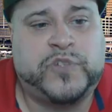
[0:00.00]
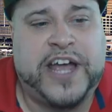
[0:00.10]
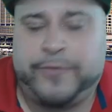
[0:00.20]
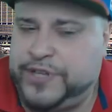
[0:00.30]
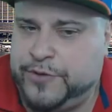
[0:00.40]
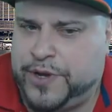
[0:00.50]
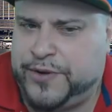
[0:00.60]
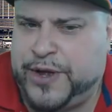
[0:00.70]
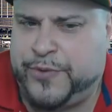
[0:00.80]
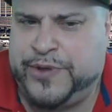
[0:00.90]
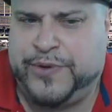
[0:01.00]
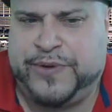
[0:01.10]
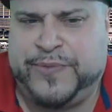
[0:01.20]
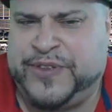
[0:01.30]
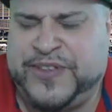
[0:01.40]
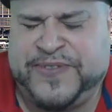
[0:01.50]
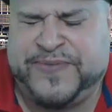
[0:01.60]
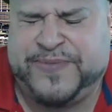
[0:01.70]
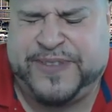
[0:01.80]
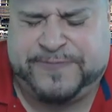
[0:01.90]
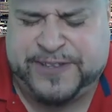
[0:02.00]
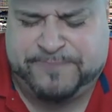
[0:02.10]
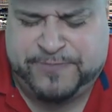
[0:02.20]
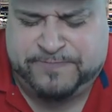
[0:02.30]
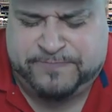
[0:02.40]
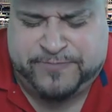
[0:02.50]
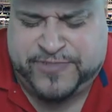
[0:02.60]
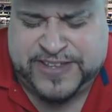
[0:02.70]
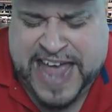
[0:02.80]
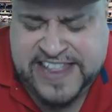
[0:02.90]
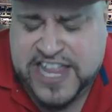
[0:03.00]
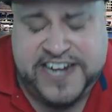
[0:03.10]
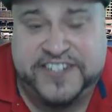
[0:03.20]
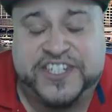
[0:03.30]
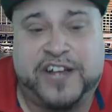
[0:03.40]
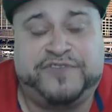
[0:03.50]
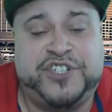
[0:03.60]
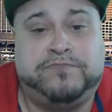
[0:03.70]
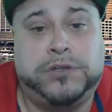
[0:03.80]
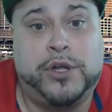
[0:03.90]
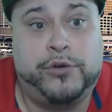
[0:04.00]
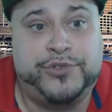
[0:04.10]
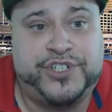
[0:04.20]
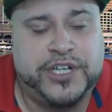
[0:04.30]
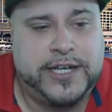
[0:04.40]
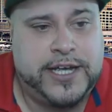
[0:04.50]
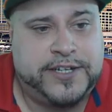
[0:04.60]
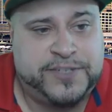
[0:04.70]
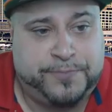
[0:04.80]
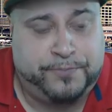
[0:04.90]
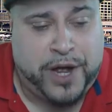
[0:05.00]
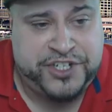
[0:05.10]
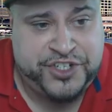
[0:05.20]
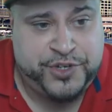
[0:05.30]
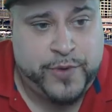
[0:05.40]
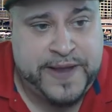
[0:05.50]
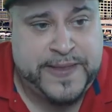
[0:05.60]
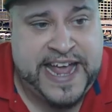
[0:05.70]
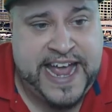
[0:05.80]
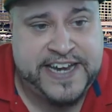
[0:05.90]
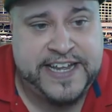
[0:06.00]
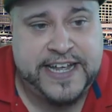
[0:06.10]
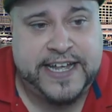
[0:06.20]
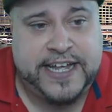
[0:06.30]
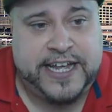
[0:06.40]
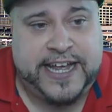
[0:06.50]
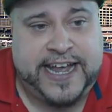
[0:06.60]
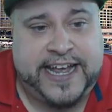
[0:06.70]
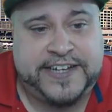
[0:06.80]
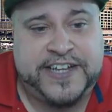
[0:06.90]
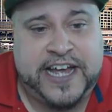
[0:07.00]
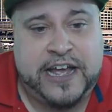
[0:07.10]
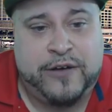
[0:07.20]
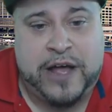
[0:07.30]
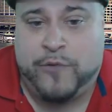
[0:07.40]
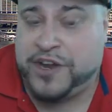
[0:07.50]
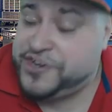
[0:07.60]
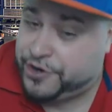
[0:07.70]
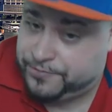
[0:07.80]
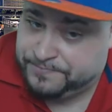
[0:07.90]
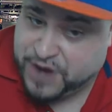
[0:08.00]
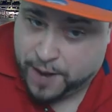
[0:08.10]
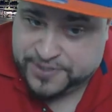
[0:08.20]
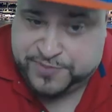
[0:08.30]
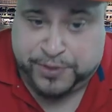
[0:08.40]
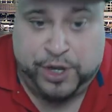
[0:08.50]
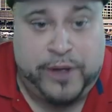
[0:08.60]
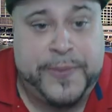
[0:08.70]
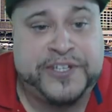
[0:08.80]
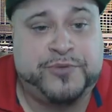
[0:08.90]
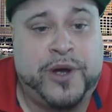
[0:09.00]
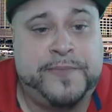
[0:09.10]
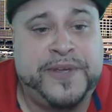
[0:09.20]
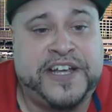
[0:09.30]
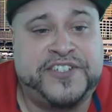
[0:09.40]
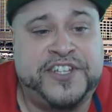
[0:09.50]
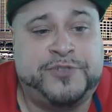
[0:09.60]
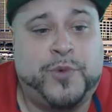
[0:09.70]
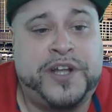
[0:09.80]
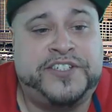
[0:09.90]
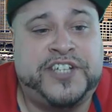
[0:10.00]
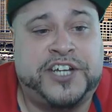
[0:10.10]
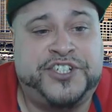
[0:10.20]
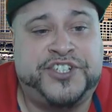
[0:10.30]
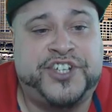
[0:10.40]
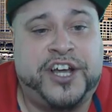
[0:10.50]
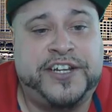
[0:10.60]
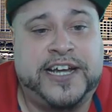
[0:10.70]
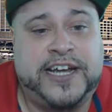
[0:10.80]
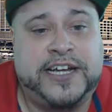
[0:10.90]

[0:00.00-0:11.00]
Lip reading: I really want to. The headline itself just blows, just punches you right in the head. And I want your comments below on this one because this one touches on